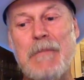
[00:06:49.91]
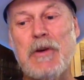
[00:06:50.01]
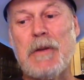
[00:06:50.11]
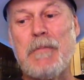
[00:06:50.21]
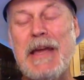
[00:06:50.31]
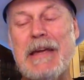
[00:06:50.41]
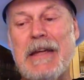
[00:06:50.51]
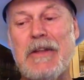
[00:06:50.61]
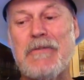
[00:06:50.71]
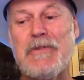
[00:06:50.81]
I'm going to make
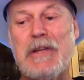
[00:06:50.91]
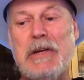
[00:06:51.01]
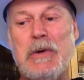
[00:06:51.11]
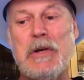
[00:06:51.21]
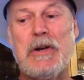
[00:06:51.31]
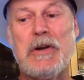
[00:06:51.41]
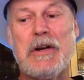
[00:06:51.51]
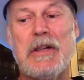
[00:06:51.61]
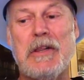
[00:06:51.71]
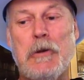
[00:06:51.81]
another video
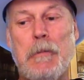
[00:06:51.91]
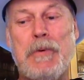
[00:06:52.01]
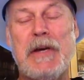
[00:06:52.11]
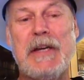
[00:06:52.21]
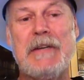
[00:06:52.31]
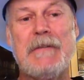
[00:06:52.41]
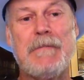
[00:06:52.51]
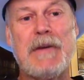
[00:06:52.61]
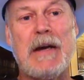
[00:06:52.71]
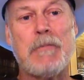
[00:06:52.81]
here in a little bit.
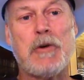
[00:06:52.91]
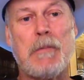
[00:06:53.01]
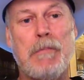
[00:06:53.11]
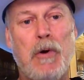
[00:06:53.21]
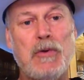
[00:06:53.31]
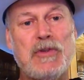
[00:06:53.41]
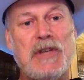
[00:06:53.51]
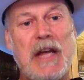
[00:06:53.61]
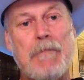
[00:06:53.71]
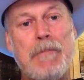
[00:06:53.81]
I'm going to
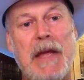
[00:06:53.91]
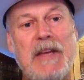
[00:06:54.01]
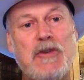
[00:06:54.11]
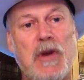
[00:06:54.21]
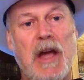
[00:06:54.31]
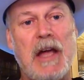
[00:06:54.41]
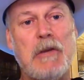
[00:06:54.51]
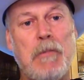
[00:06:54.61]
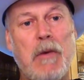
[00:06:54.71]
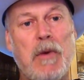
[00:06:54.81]
post it on
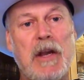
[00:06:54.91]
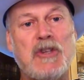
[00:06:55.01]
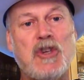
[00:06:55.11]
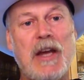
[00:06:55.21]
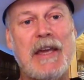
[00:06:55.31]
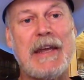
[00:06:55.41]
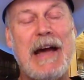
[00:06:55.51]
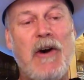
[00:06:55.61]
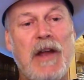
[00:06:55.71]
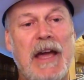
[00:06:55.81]
Patreon. You might want to check it
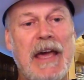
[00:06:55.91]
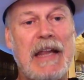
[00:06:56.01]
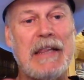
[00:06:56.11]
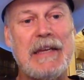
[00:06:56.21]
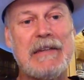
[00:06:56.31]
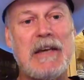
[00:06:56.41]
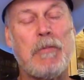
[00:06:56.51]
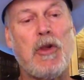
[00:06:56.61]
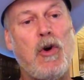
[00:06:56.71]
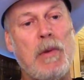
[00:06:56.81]
out. I got a link
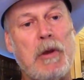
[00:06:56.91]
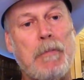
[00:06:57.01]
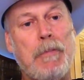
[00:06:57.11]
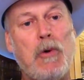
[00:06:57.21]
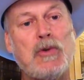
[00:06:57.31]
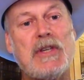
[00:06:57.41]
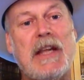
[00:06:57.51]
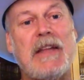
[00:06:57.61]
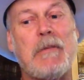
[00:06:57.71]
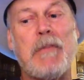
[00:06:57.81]
down below. I'm going to post
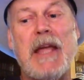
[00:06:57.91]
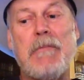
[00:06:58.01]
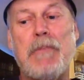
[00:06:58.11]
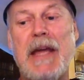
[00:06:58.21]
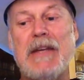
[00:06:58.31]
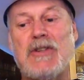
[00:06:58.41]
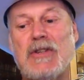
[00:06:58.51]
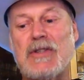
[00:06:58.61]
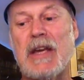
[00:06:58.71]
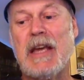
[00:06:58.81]
it on the main page
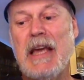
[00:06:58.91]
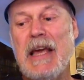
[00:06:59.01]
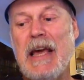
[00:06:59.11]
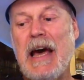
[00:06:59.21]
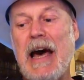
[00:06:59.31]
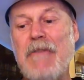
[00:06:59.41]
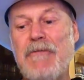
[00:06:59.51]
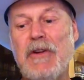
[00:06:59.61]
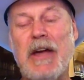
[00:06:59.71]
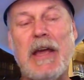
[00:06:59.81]
because I, I
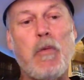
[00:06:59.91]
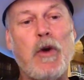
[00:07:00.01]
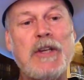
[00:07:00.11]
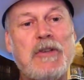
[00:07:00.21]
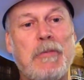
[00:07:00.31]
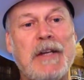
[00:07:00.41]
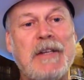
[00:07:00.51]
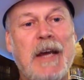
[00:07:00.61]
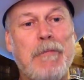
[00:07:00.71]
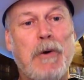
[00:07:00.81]
feel like I'm wasting my
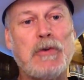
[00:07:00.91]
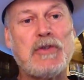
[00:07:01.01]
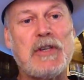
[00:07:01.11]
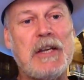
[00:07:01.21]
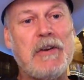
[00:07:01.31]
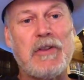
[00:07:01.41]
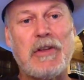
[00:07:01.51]
time posting it